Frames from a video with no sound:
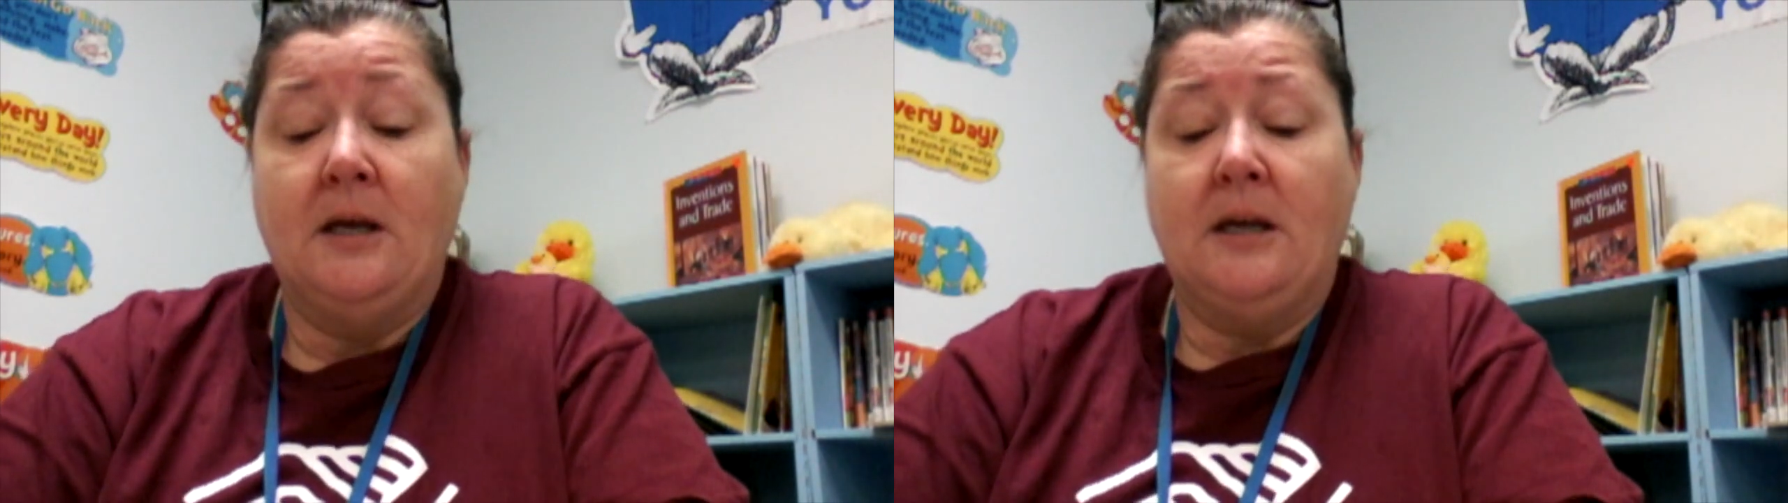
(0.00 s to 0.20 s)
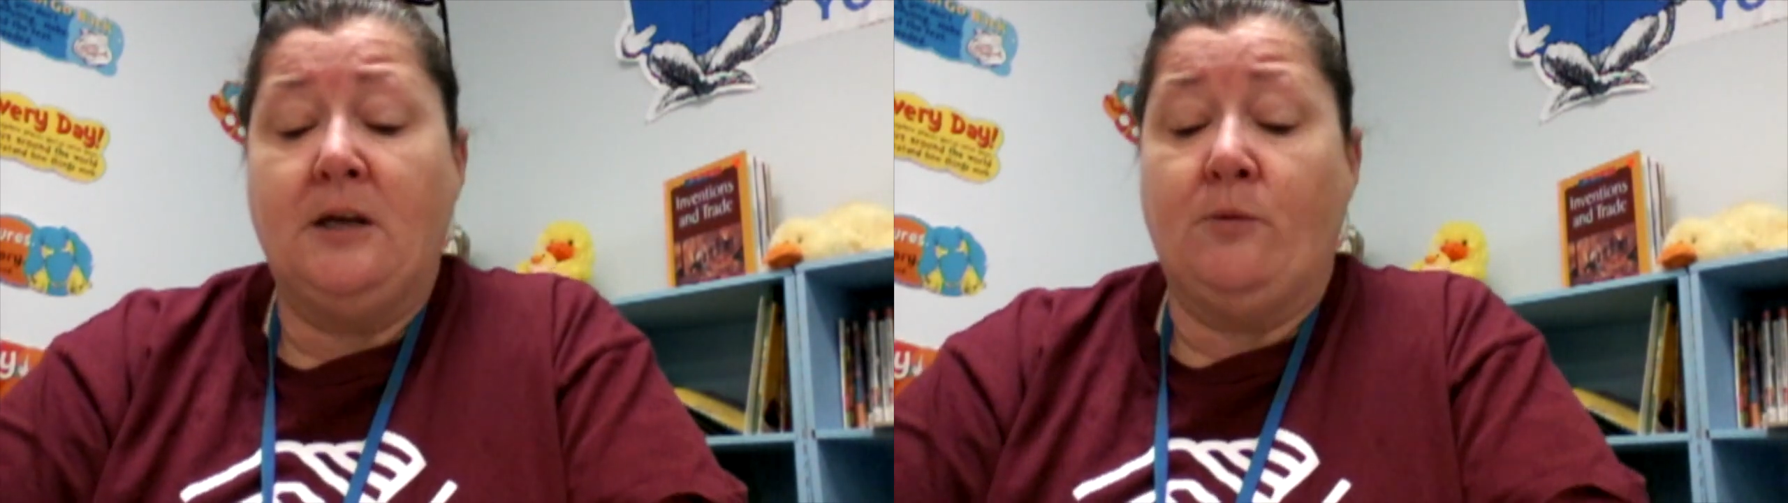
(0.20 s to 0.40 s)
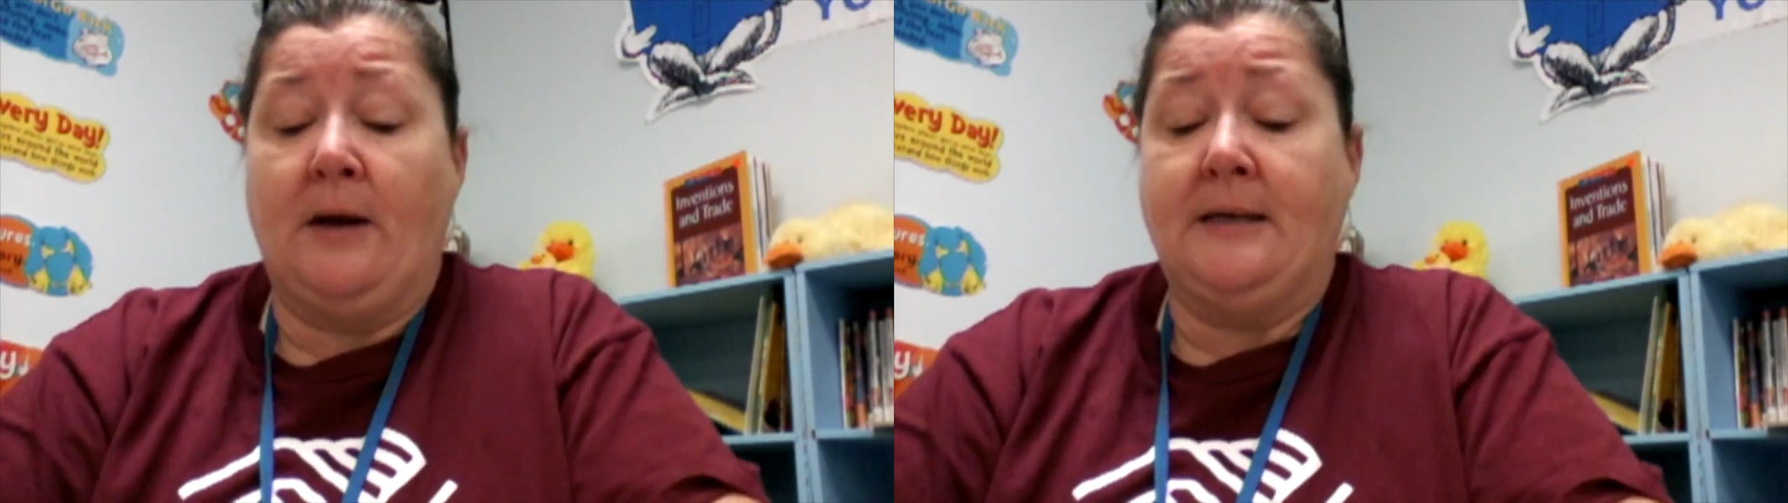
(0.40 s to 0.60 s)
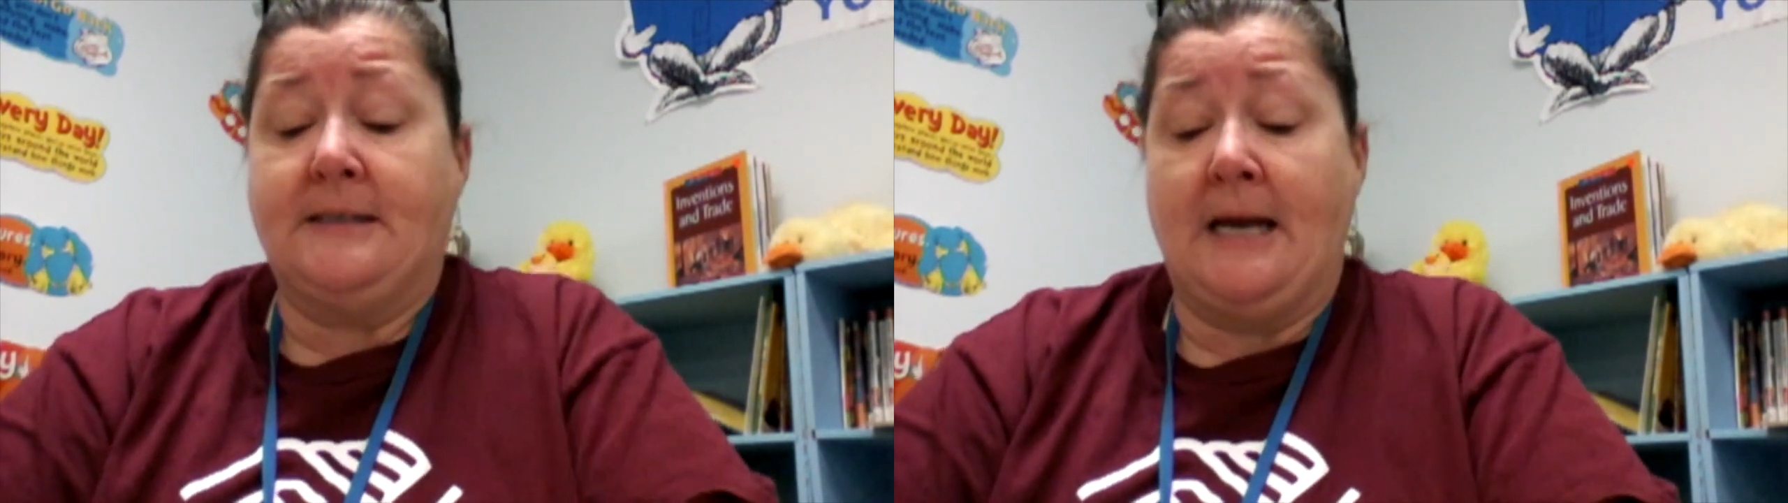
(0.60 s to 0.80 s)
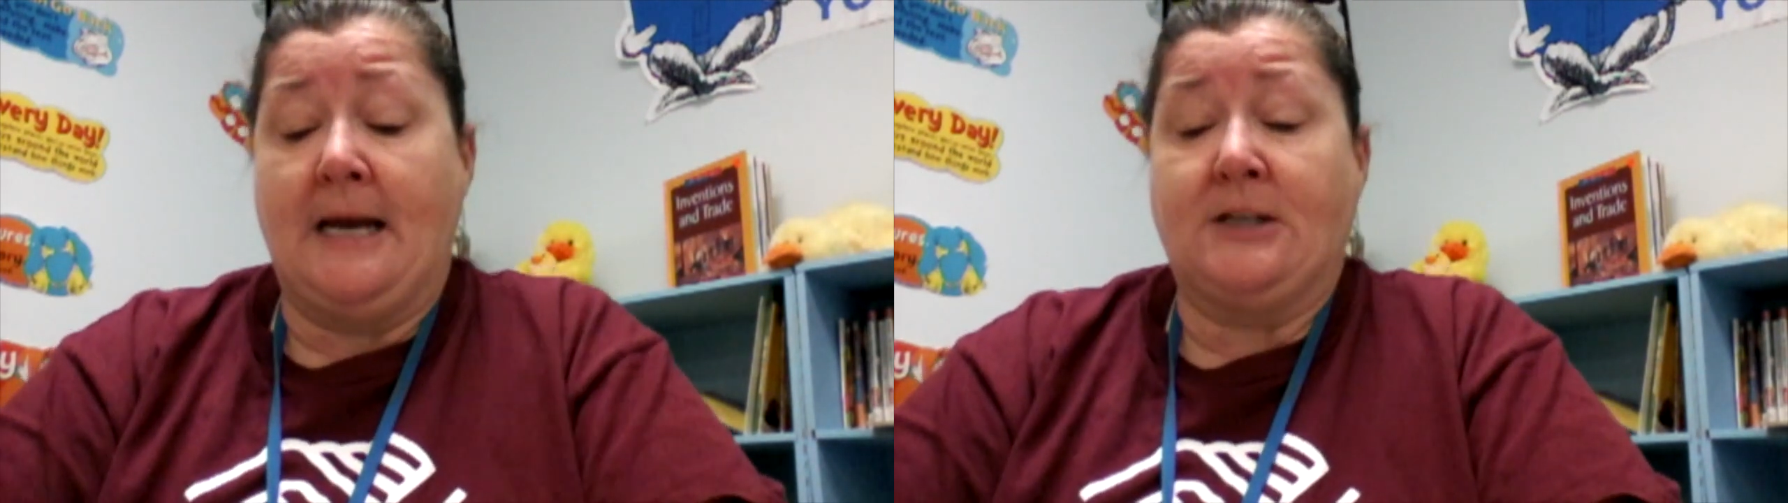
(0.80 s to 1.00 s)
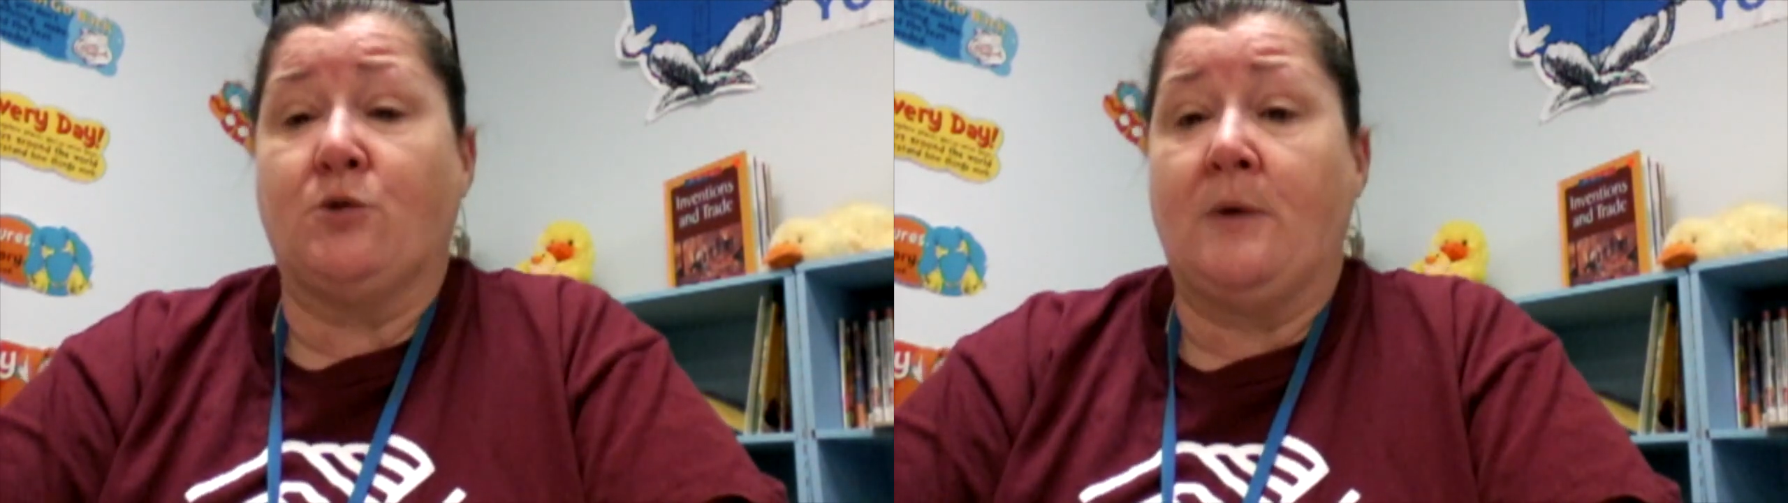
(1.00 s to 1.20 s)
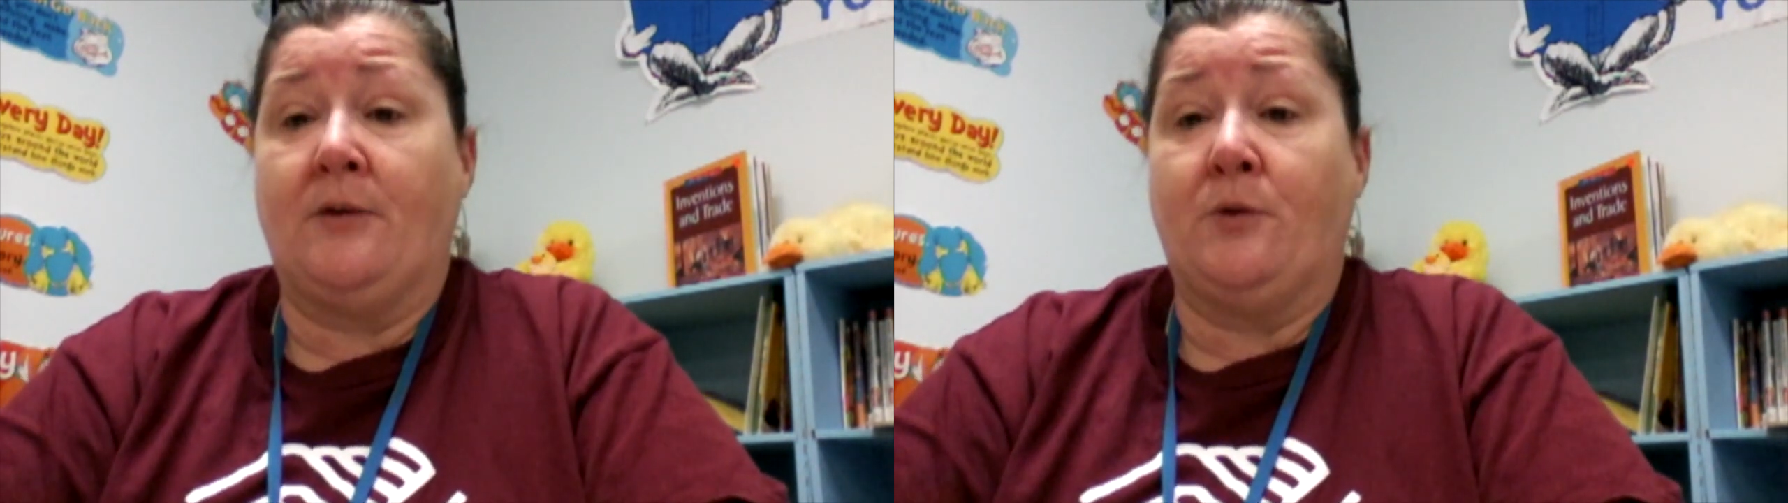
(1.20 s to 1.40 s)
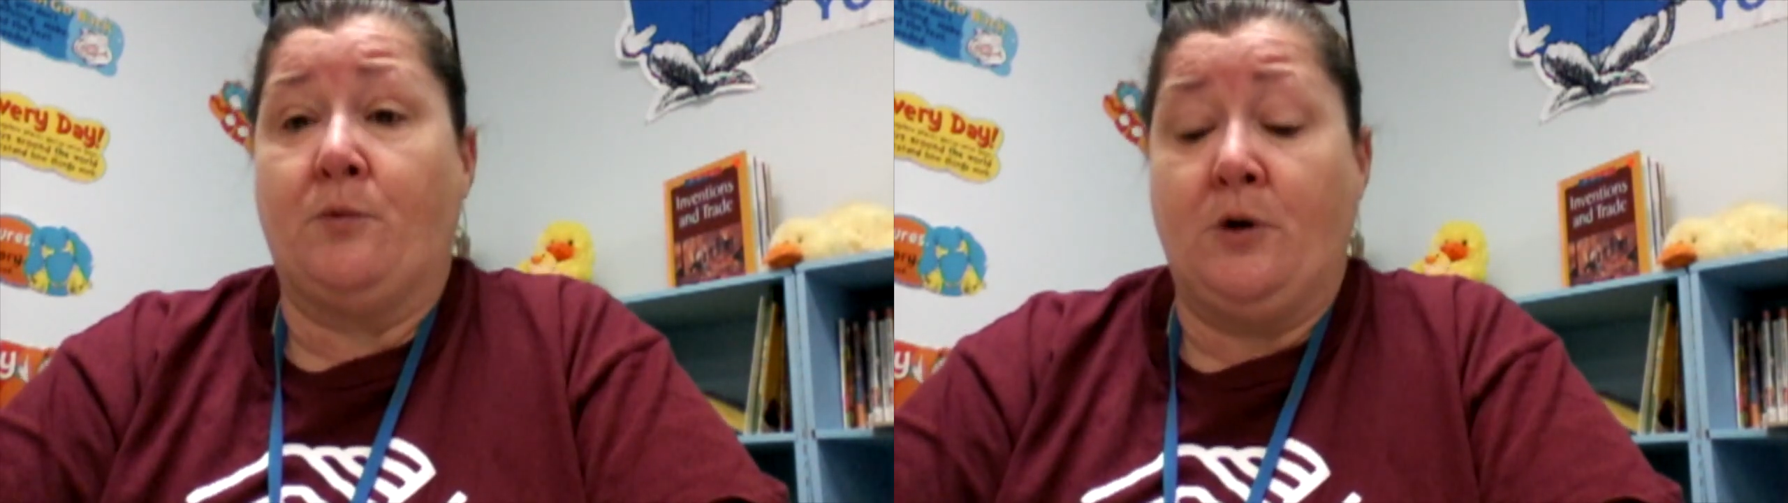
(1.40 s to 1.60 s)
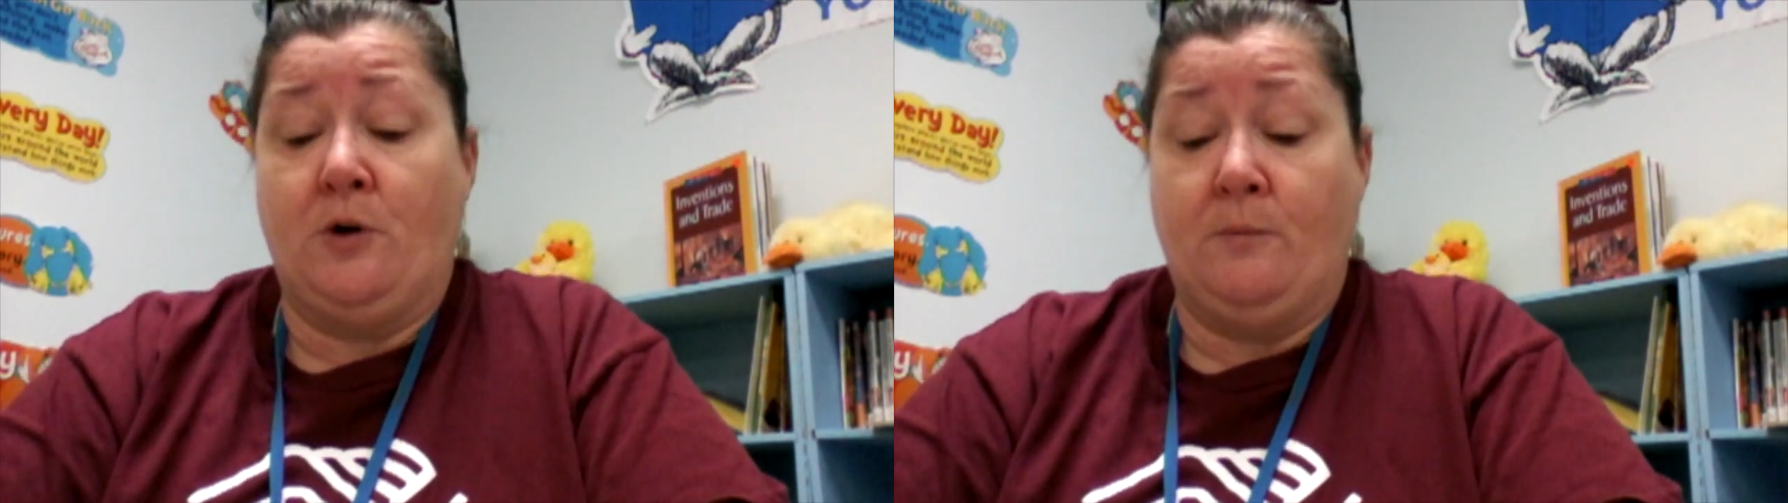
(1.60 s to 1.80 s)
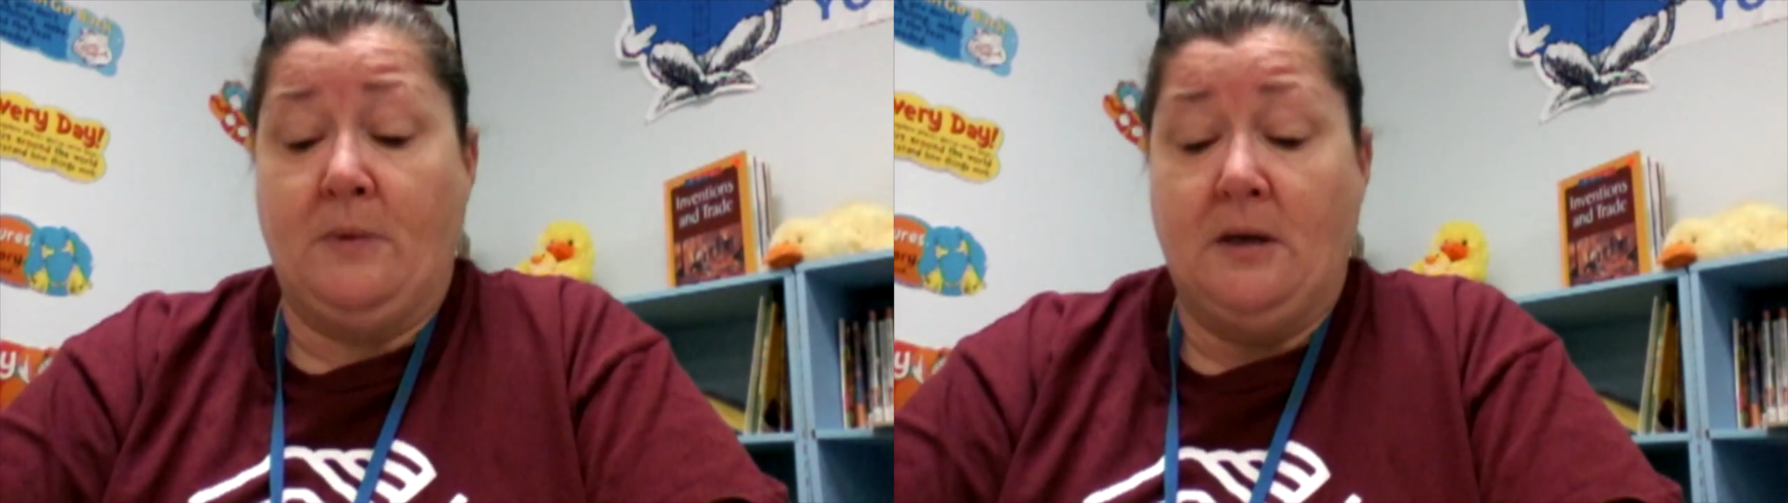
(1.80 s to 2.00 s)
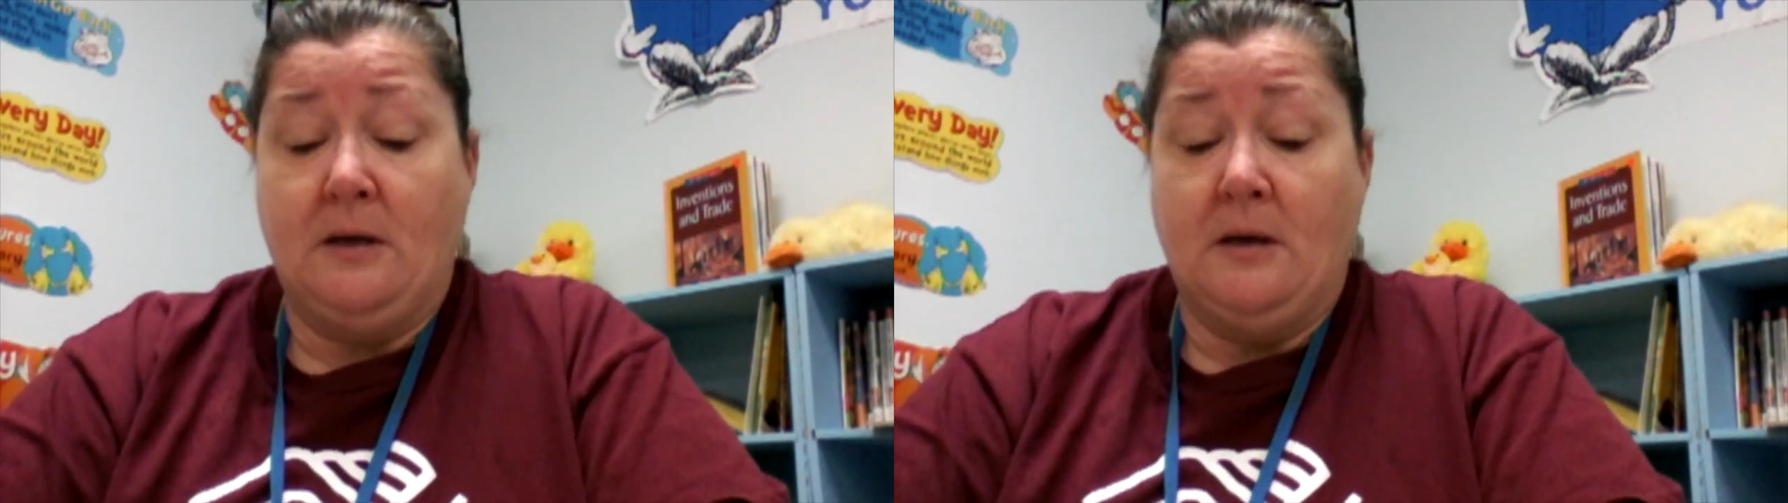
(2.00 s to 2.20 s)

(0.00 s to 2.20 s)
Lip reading: He ran his eyes around the room.